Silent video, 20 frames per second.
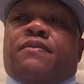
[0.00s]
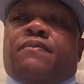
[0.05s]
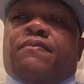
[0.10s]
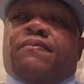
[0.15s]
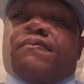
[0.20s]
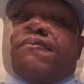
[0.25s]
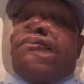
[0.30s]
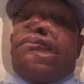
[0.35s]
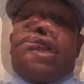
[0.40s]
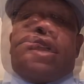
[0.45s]

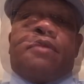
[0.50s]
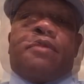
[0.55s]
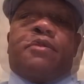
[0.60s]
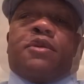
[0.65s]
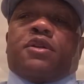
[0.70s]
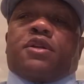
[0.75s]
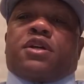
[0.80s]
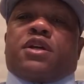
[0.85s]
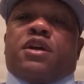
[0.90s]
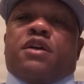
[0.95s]
Today I'm going
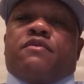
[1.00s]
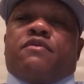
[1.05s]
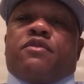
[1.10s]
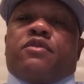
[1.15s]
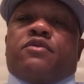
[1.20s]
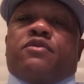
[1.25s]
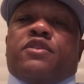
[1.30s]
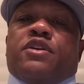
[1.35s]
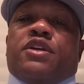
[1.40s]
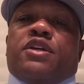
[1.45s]
to
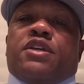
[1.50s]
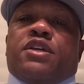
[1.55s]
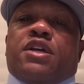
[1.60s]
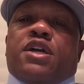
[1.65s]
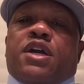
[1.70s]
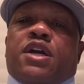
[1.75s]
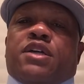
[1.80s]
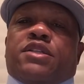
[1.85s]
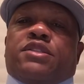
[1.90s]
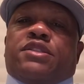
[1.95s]
cover
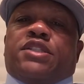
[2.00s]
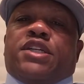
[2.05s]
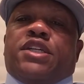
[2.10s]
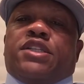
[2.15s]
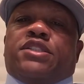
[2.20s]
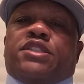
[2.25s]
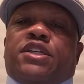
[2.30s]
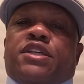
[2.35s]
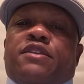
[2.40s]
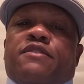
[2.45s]
the
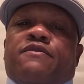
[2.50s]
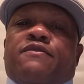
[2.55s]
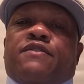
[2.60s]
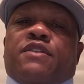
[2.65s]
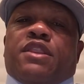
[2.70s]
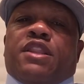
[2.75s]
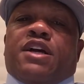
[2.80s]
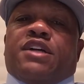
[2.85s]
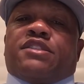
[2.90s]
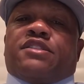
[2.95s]
teaching
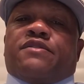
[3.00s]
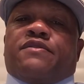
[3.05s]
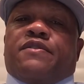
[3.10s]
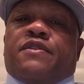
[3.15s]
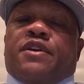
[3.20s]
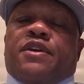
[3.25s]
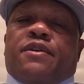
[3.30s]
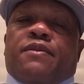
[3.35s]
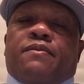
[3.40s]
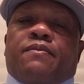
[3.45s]

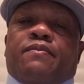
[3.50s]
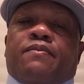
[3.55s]
philosophy.